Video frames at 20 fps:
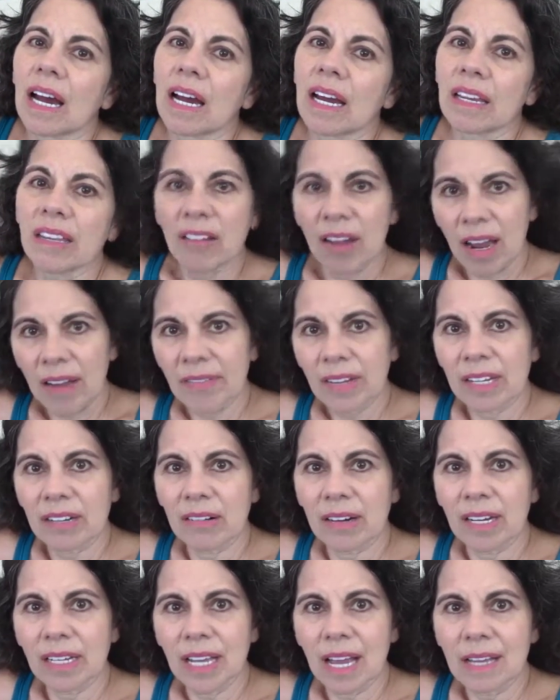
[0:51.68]
you're having an
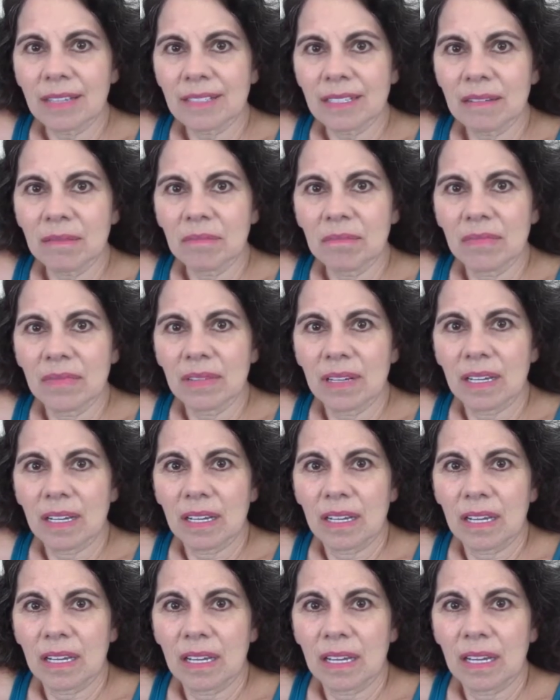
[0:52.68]
orgasm?
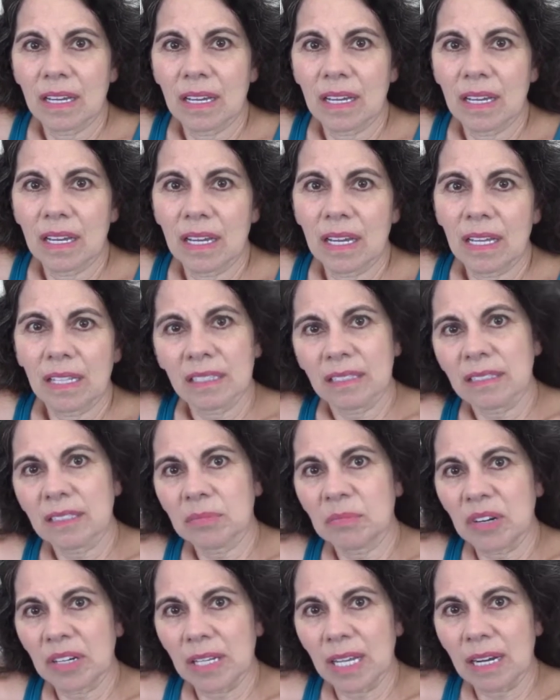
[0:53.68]
It looks
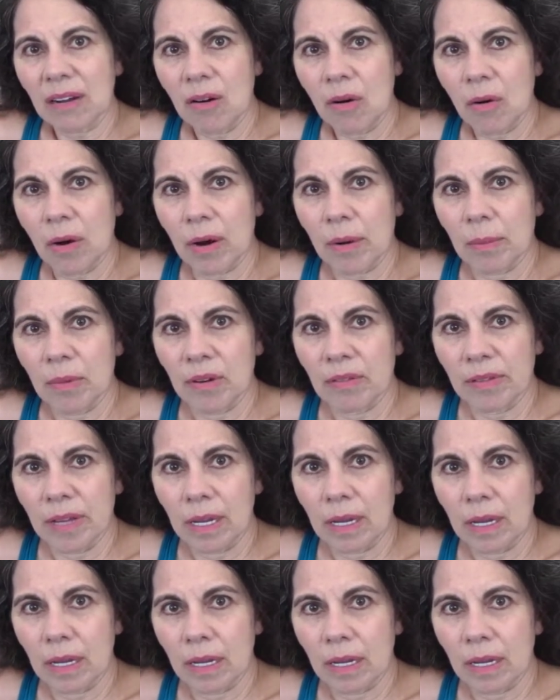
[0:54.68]
more like a horror movie.